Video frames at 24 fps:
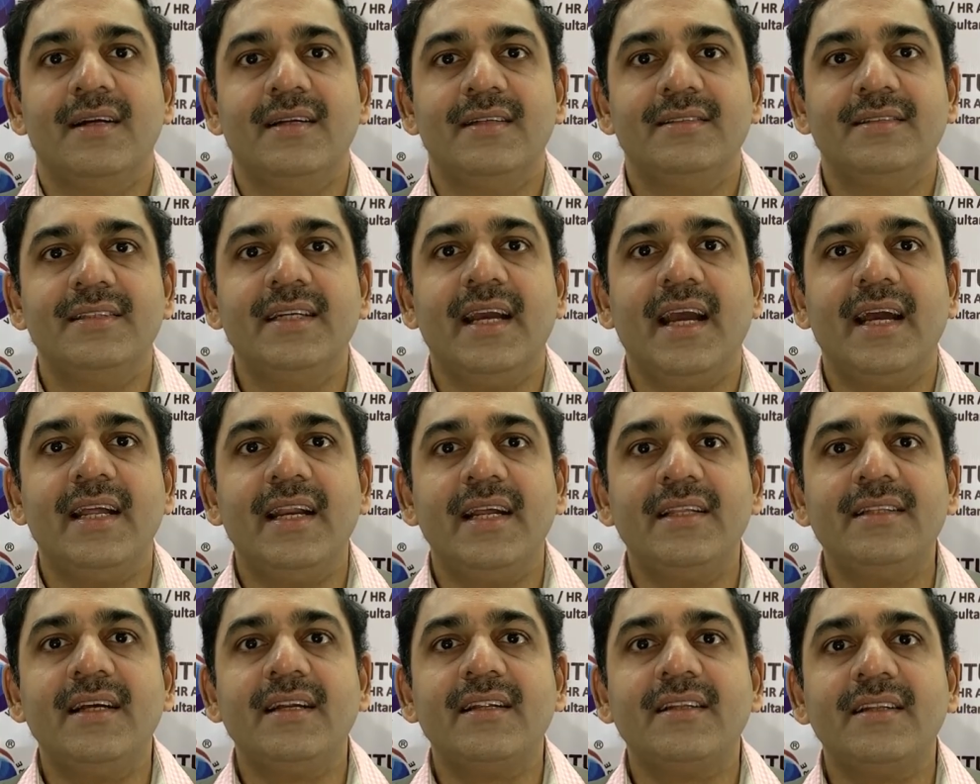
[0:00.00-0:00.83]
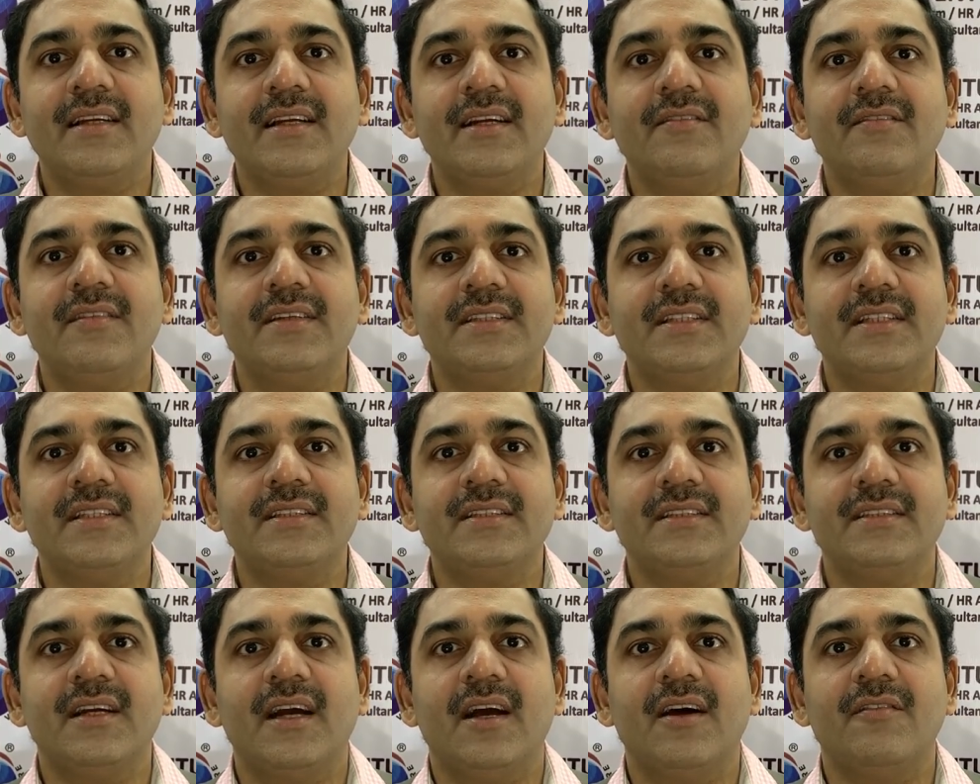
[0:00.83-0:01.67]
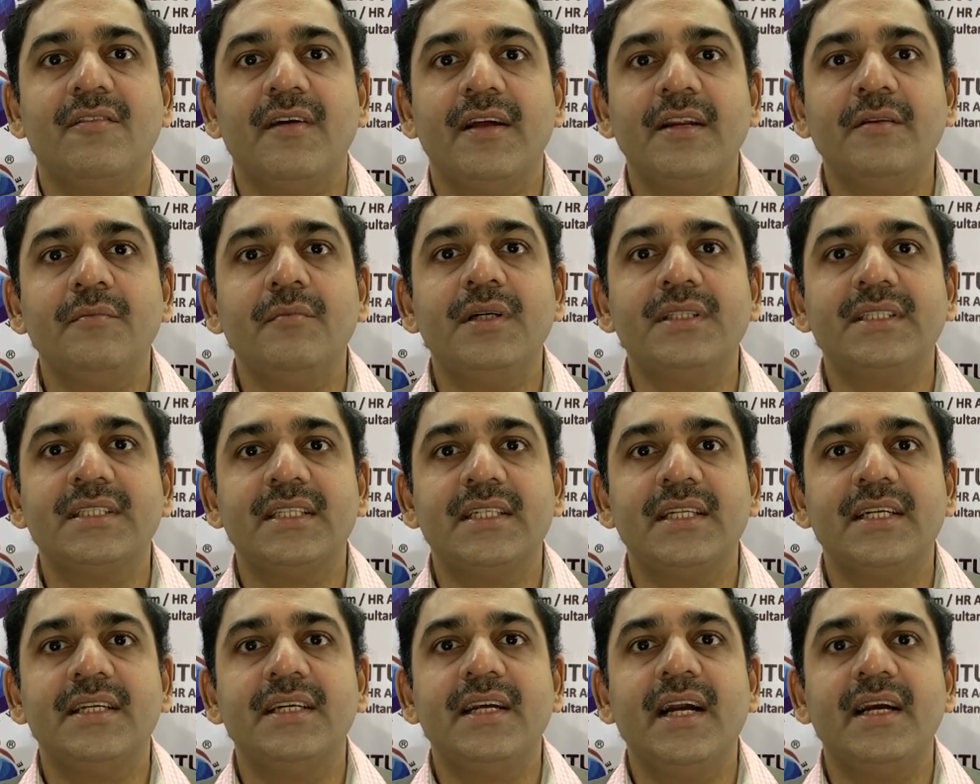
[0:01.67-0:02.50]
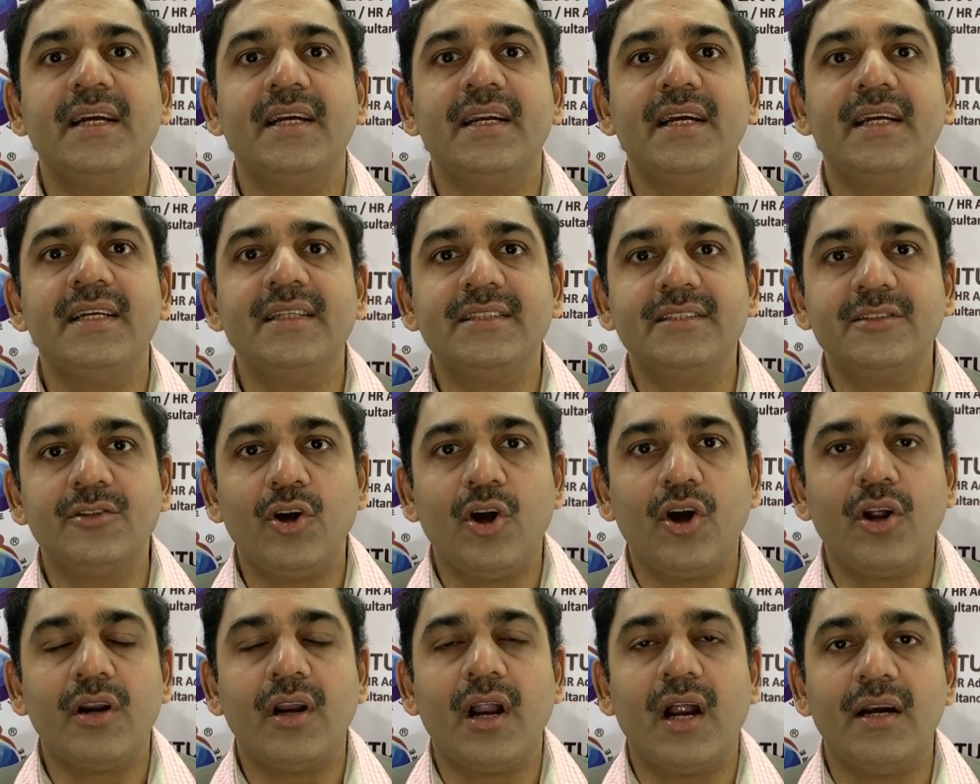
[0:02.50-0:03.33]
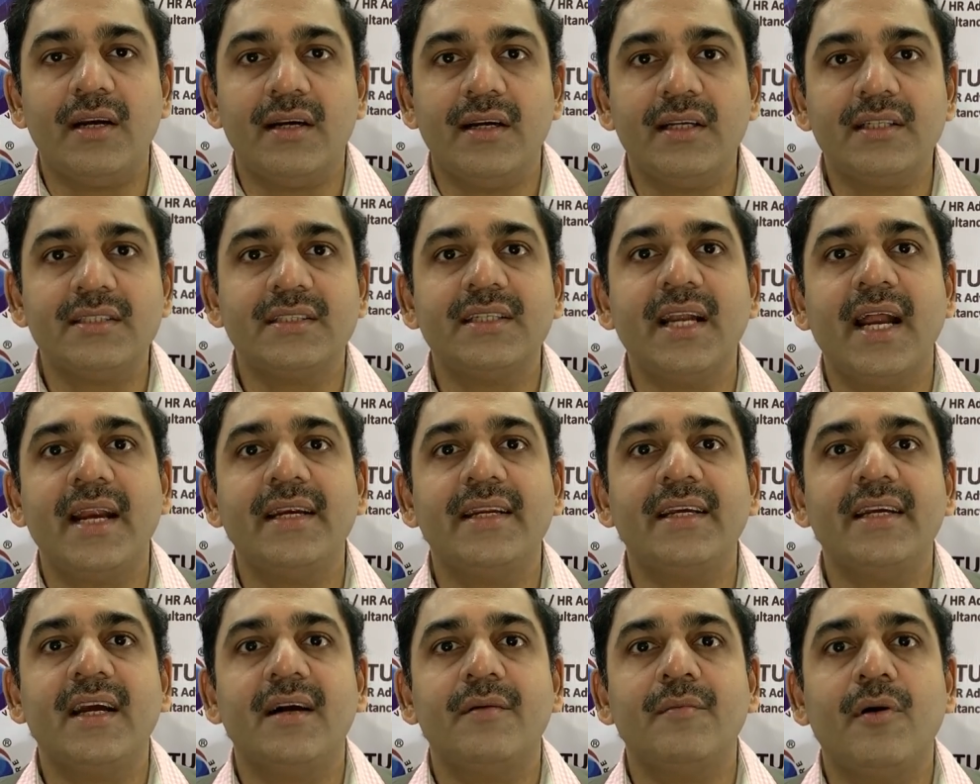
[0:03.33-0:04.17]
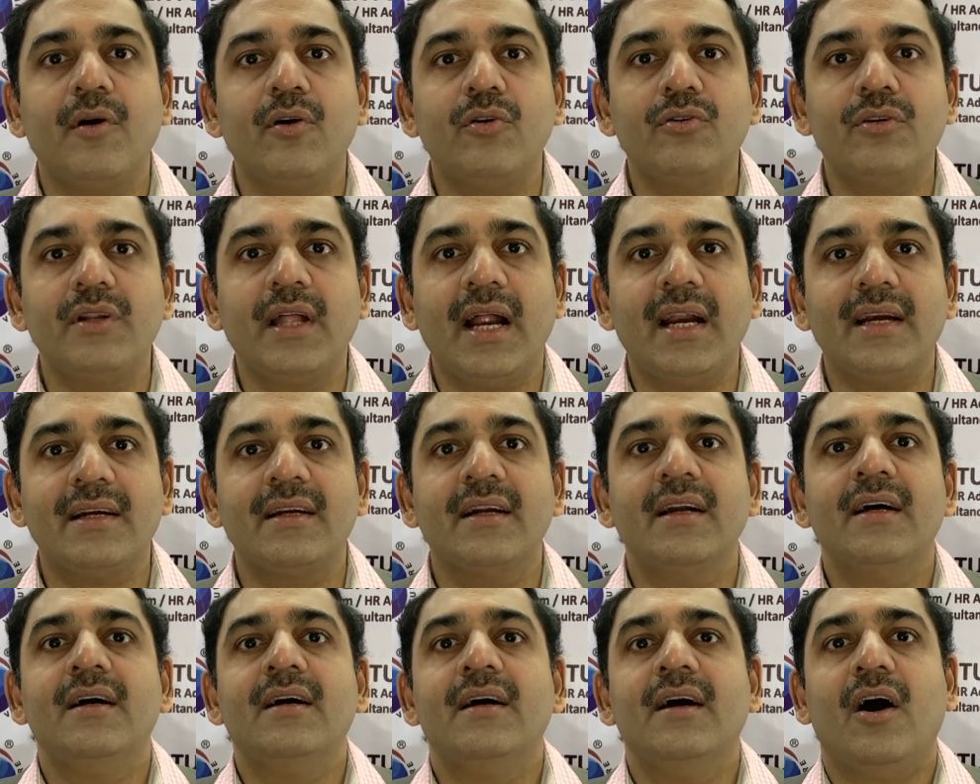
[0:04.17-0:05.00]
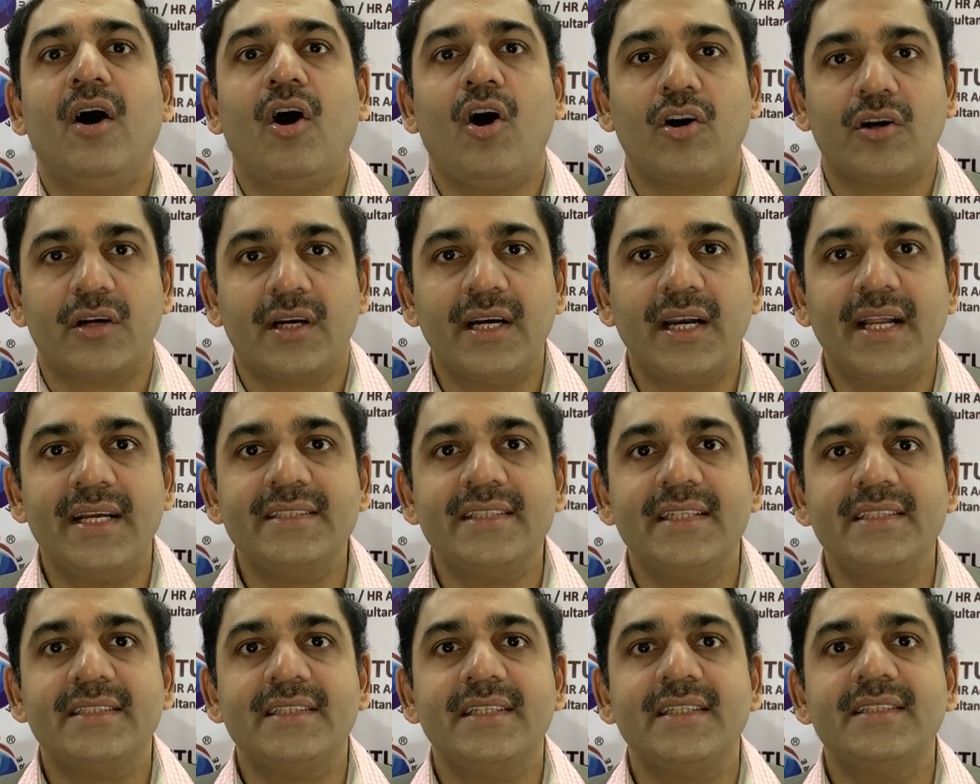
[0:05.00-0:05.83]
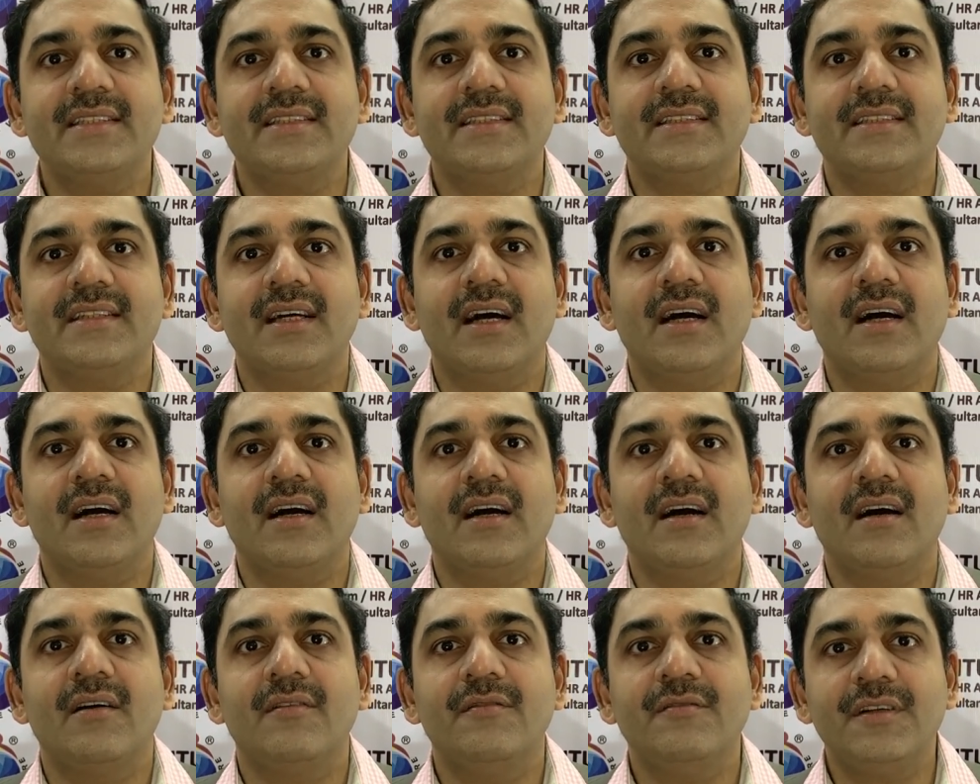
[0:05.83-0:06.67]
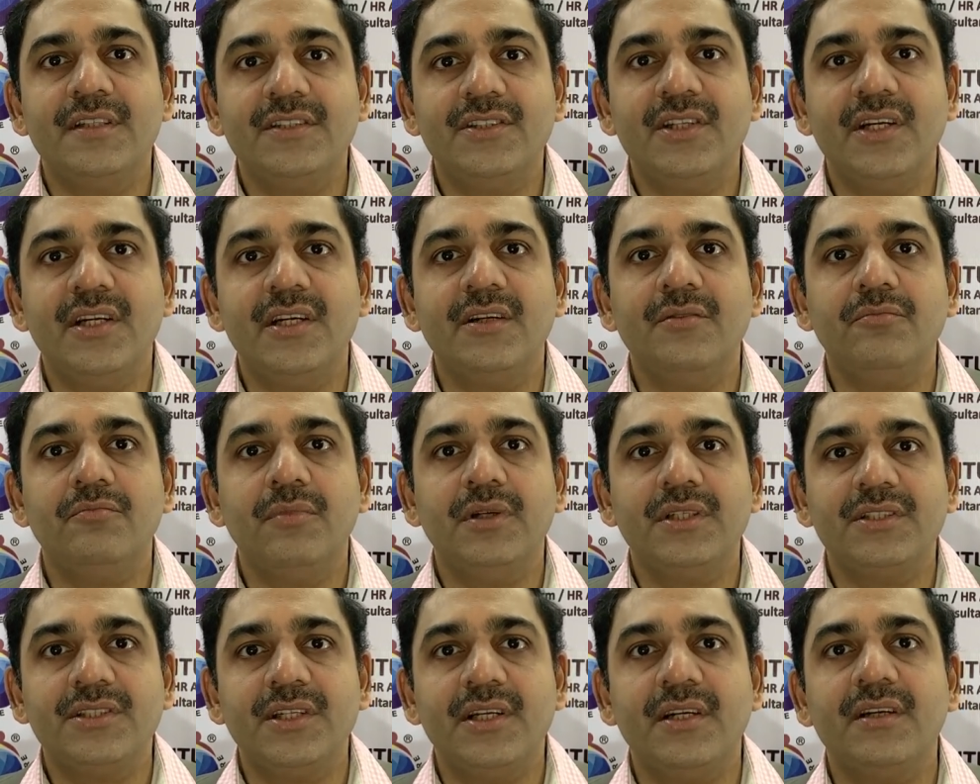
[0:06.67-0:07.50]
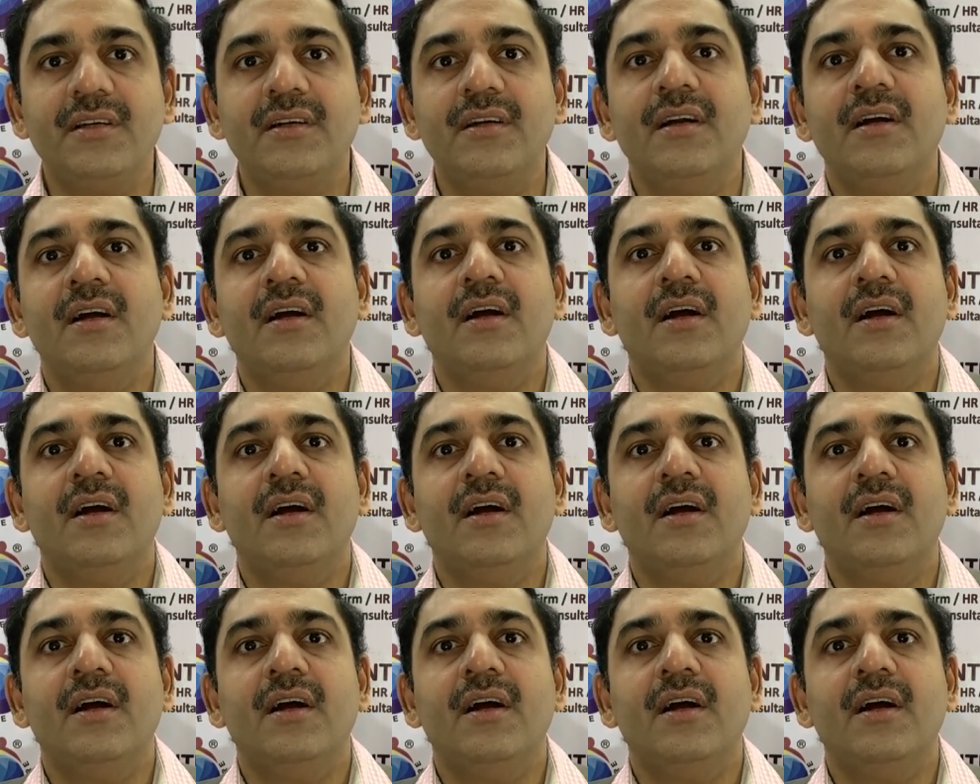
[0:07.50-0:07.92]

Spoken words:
See, another thing which is very much needed is your understanding about that organization's vision, mission,